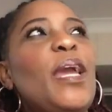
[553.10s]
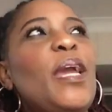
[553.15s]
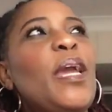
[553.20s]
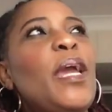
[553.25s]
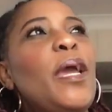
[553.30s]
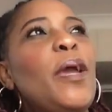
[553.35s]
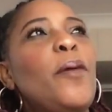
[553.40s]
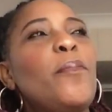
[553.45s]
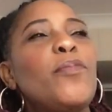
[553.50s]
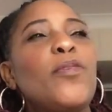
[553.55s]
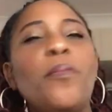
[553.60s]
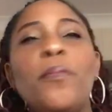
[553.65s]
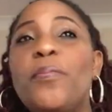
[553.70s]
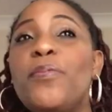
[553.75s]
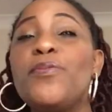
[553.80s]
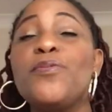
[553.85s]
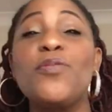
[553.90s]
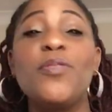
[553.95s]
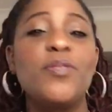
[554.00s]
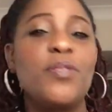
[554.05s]
Um, some
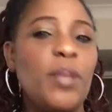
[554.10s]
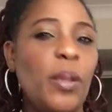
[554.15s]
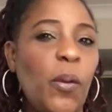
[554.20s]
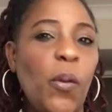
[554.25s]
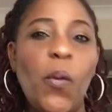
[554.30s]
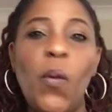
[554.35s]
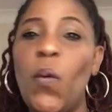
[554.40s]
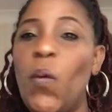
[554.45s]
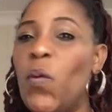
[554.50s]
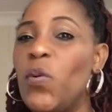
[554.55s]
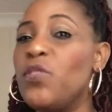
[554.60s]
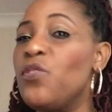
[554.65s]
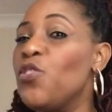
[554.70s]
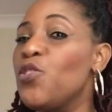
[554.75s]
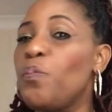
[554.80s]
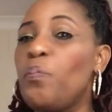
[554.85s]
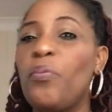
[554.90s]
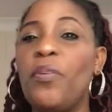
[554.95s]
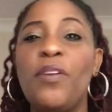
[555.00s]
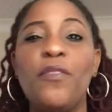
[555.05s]
people just oh,
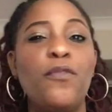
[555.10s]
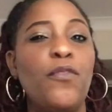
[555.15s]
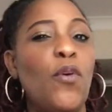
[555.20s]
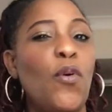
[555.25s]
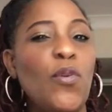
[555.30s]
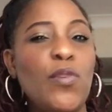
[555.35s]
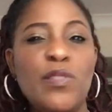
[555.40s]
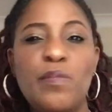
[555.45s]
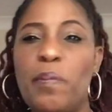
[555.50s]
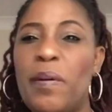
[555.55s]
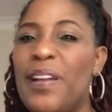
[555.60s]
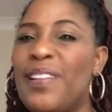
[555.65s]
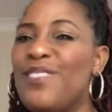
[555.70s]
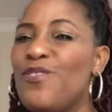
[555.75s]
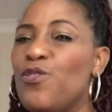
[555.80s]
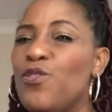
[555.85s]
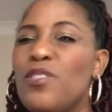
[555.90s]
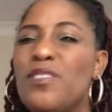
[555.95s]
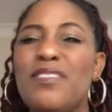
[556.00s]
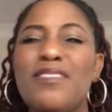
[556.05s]
just praying for husband,
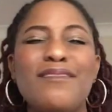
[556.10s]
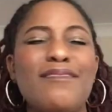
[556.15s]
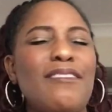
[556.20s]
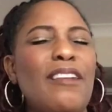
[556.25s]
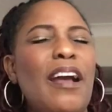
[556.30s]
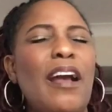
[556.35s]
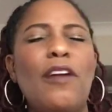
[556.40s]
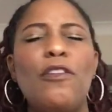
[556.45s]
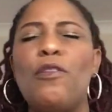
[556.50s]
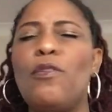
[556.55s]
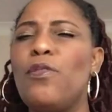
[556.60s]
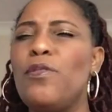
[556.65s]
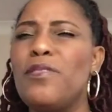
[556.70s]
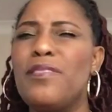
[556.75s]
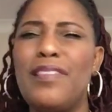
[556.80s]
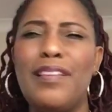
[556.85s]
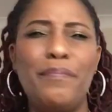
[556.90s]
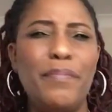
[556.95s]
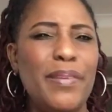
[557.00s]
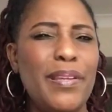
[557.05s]
just Lord,
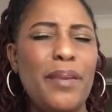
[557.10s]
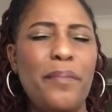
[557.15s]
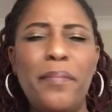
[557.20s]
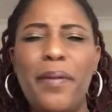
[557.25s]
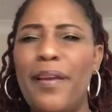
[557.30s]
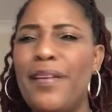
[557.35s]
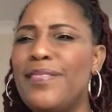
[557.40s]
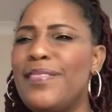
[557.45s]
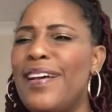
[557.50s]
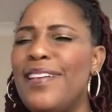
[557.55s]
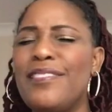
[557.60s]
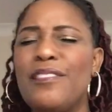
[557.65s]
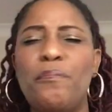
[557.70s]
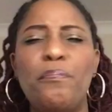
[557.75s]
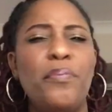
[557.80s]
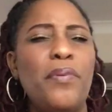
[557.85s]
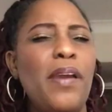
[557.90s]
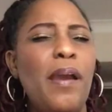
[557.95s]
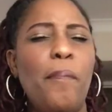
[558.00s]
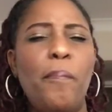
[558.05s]
let me get married. That's the
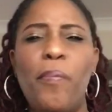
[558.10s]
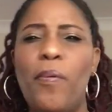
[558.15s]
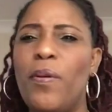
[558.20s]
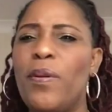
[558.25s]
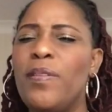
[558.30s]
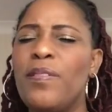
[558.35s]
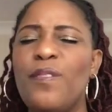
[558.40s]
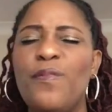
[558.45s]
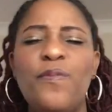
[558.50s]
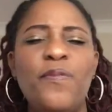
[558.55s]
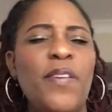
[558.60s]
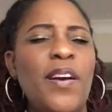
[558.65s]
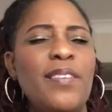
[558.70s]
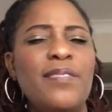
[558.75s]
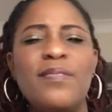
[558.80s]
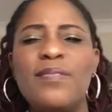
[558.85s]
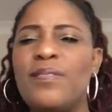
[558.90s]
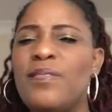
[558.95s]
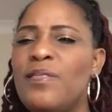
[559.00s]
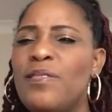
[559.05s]
prayer point, the
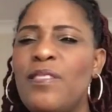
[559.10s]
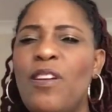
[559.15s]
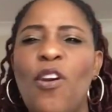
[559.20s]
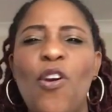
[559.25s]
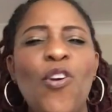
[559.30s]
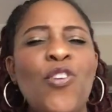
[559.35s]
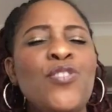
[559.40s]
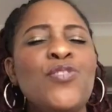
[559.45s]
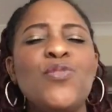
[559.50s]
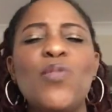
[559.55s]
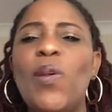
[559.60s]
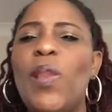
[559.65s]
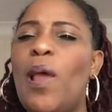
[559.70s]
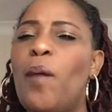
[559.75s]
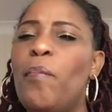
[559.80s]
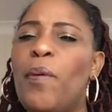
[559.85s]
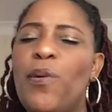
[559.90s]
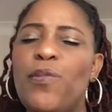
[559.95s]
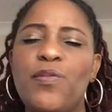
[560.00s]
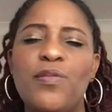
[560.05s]
fasting. It's all
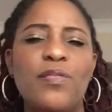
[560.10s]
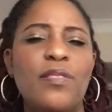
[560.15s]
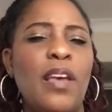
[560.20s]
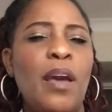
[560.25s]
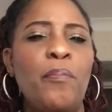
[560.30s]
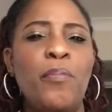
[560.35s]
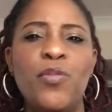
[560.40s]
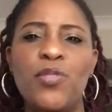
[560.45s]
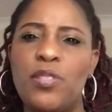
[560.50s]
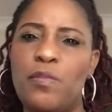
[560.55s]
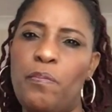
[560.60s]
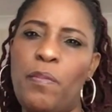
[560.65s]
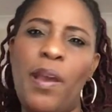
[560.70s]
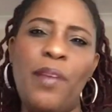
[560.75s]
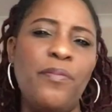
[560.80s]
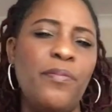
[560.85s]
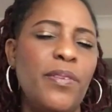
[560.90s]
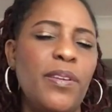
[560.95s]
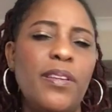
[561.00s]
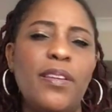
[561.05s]
about I must
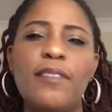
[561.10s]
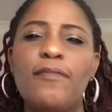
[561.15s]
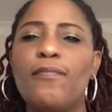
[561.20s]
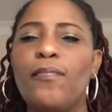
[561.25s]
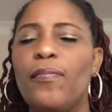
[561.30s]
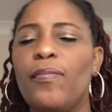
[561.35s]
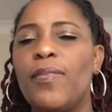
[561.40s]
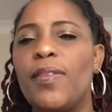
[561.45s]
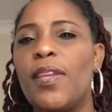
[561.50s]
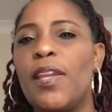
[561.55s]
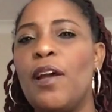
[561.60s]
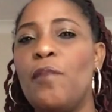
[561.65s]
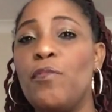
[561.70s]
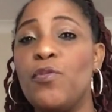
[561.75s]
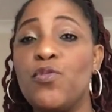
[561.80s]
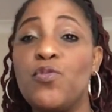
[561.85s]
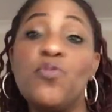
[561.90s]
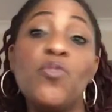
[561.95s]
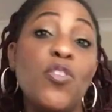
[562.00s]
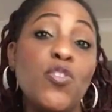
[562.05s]
marry. I
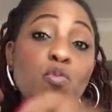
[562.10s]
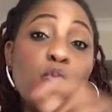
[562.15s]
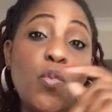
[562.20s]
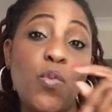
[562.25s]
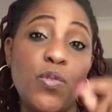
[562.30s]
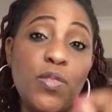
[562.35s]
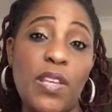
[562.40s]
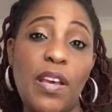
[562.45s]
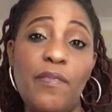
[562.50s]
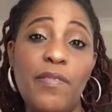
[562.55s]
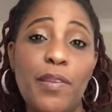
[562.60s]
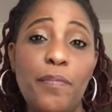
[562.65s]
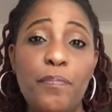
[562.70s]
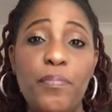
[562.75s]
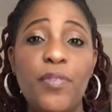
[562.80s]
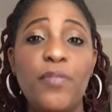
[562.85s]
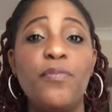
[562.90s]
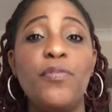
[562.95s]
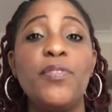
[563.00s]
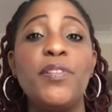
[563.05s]
must not once have they
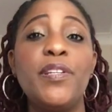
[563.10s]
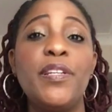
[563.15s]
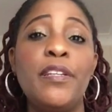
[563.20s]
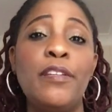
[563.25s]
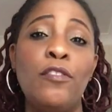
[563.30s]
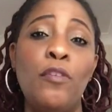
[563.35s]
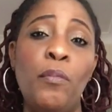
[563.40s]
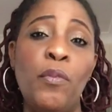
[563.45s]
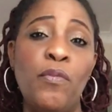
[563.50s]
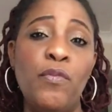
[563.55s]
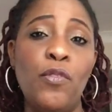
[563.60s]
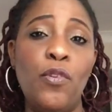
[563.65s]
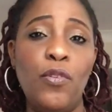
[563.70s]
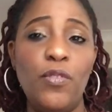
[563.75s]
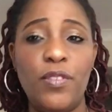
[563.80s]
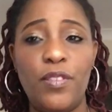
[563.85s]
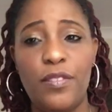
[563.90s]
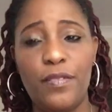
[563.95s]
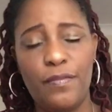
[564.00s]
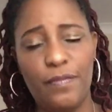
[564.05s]
prayed for the kingdom of
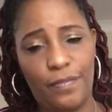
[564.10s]
God.